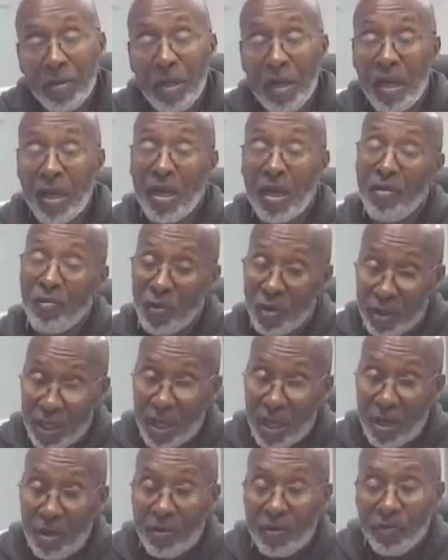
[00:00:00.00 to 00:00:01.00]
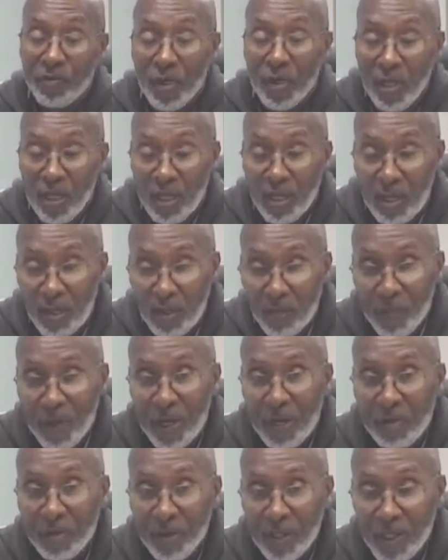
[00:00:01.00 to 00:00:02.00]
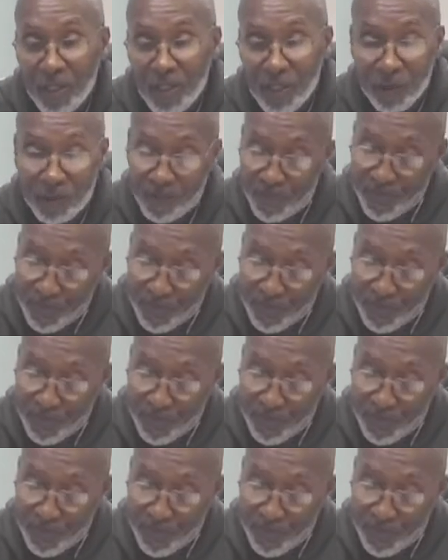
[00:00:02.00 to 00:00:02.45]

and without around us.